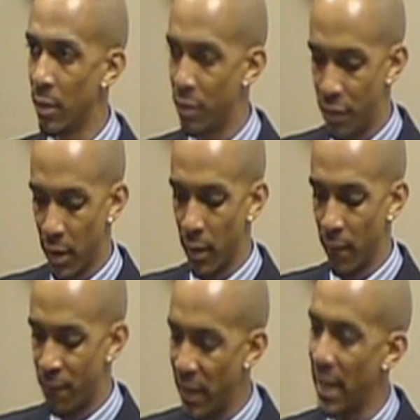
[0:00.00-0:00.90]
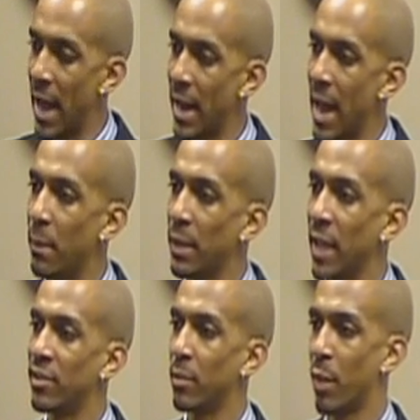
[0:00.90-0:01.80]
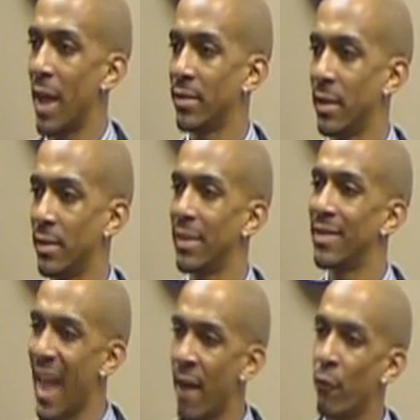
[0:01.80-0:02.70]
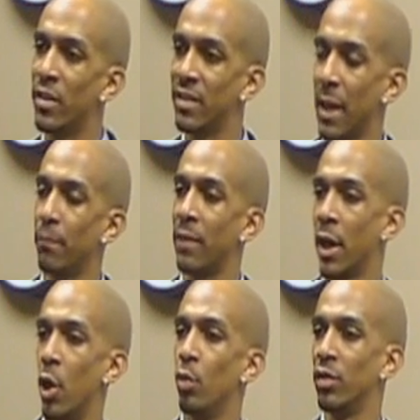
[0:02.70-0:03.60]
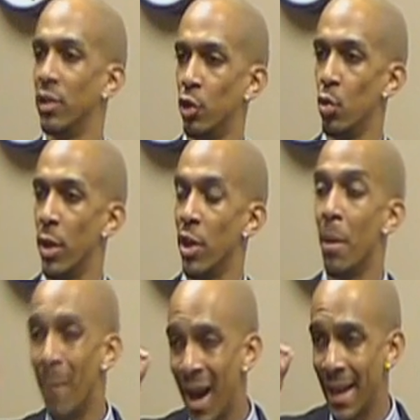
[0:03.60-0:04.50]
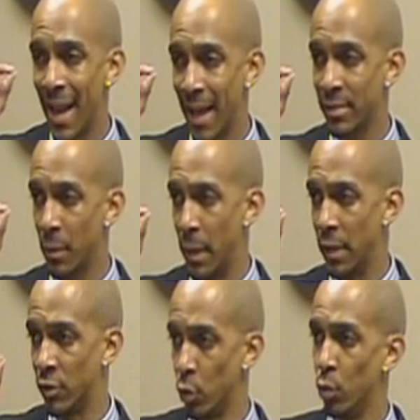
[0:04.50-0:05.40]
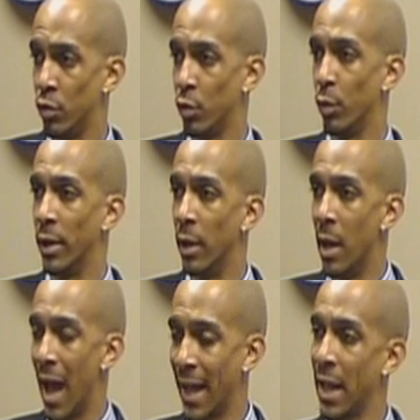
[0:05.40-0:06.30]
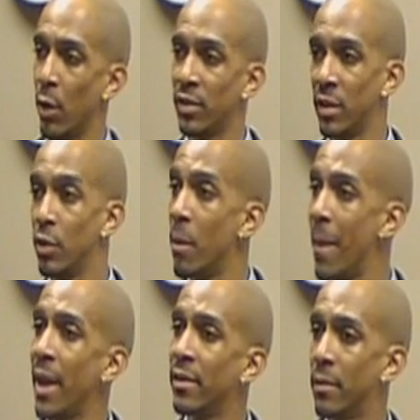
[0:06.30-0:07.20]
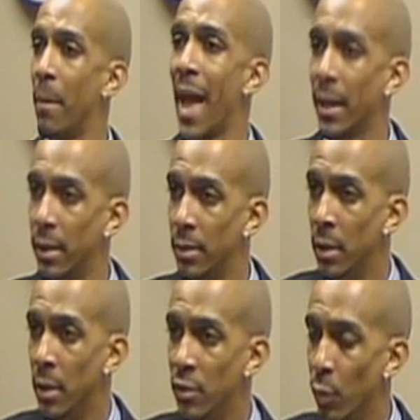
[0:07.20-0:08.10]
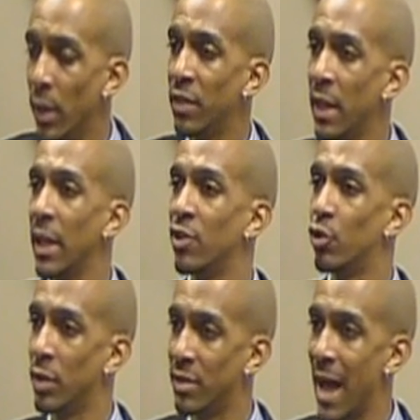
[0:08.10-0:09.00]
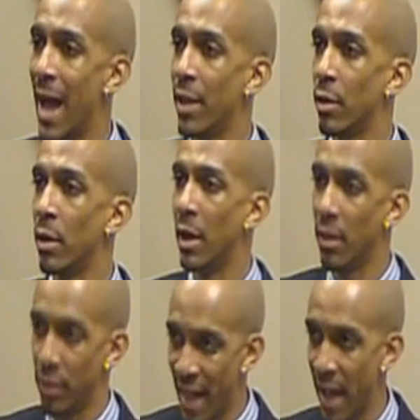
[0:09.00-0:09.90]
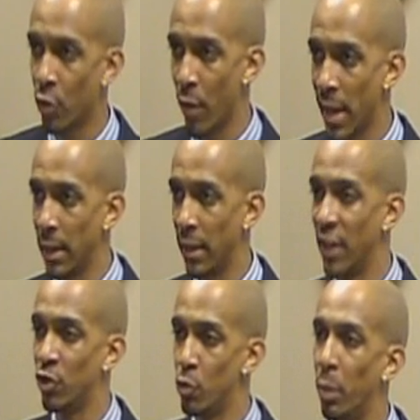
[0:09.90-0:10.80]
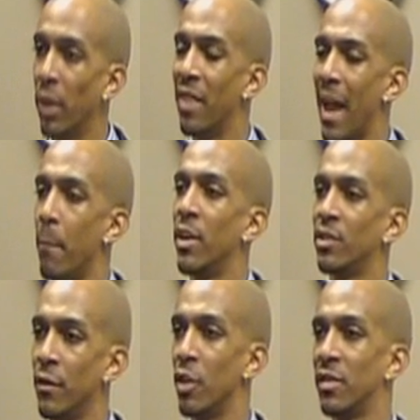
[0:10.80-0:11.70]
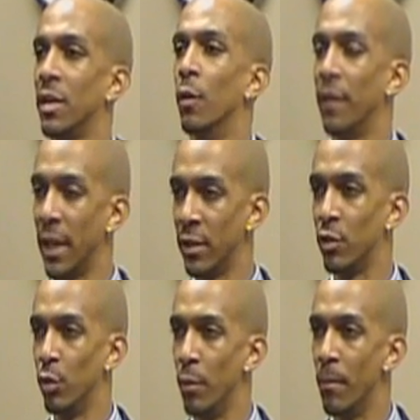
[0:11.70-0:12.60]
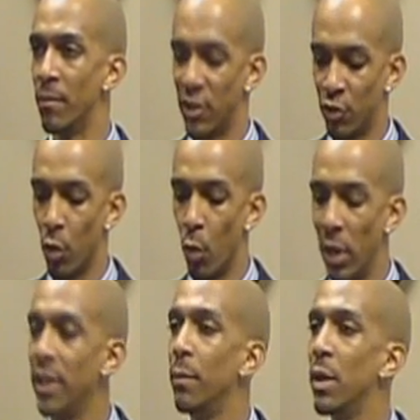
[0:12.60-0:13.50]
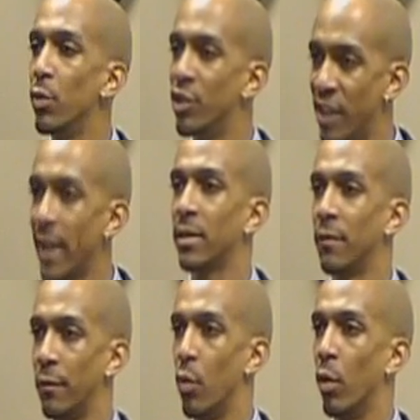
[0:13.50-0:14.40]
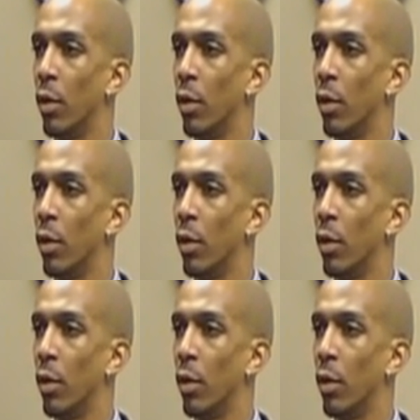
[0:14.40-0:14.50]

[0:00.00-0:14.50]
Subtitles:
the filling out an application process. It's every step that goes into it. Your mind has to be attuned to it. I guarantee your mind is a magnet. So anything that you desire that greatly, that you put that much of yourself into, that you're willing to be rejected for,